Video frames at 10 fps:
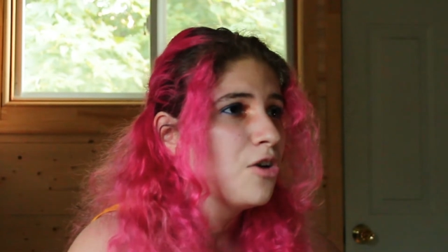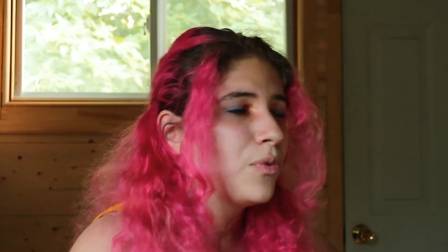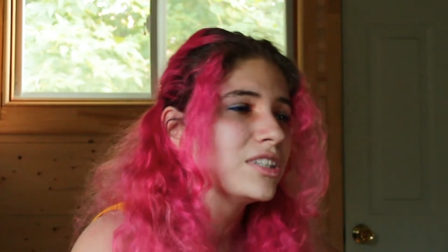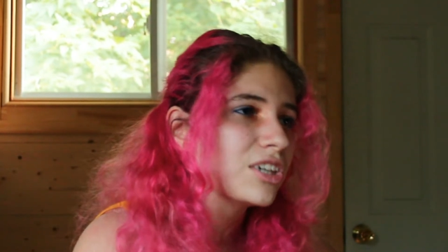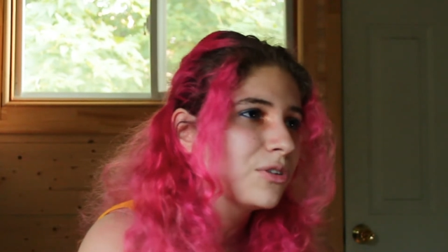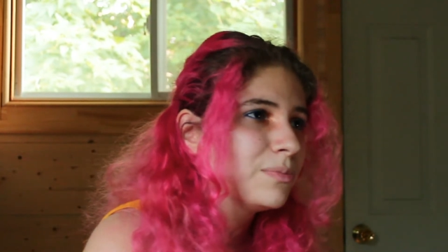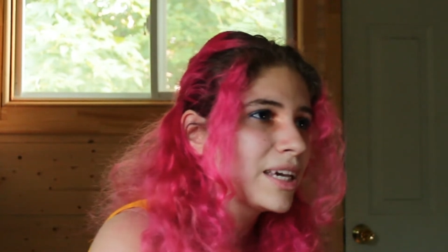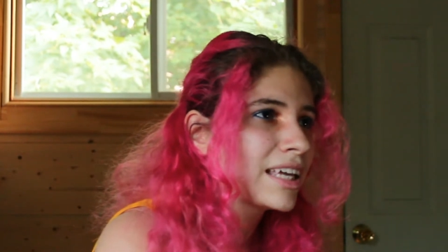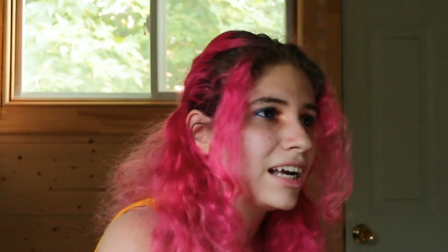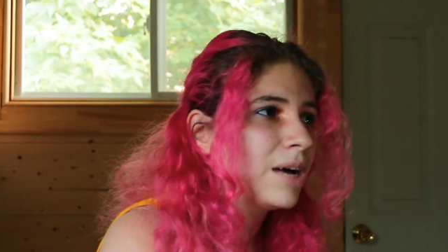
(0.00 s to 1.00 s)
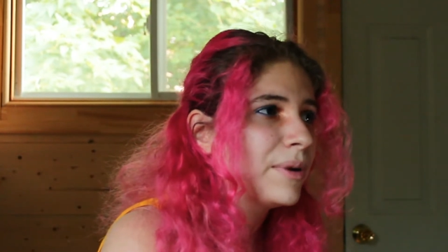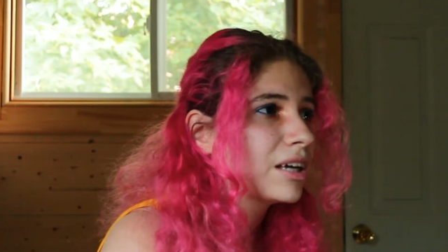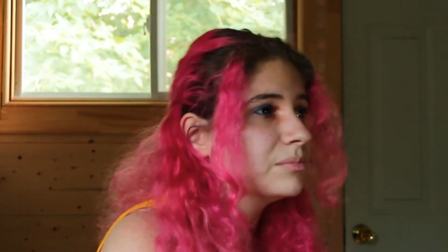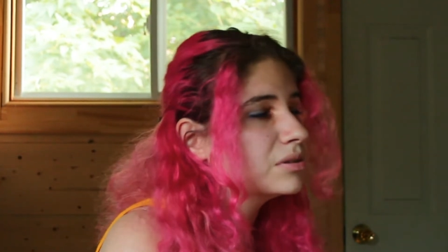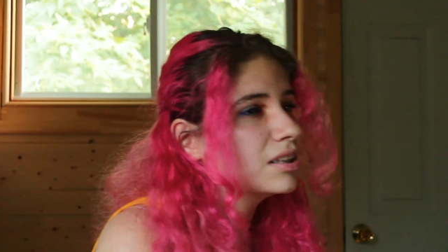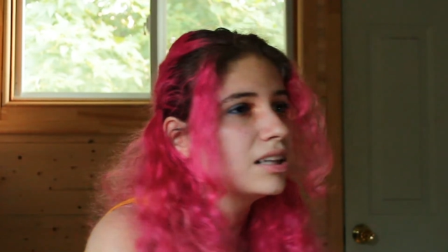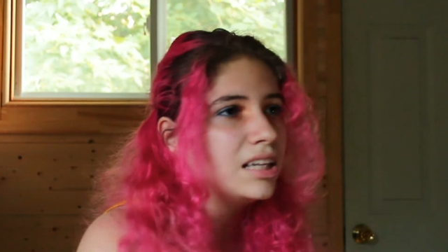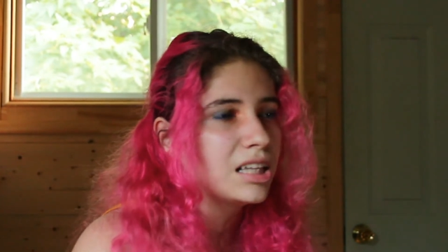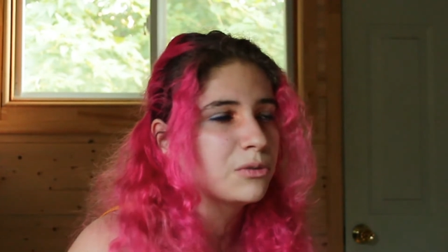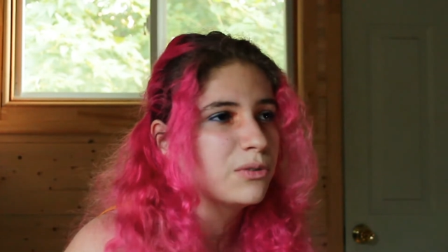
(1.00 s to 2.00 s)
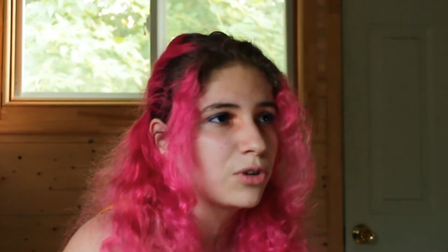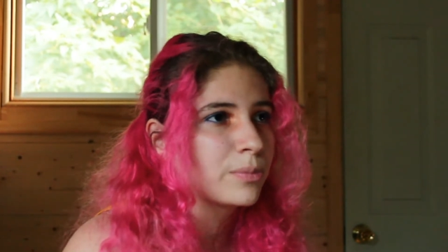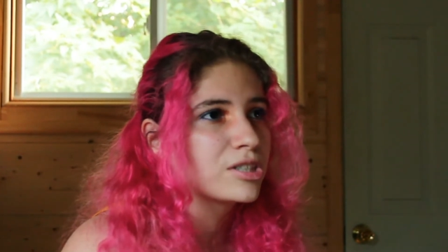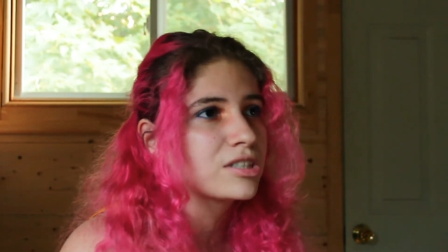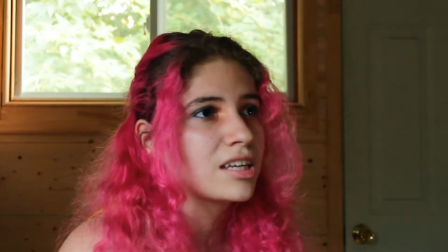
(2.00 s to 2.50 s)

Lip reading: went to go and pick it up and completely refurbished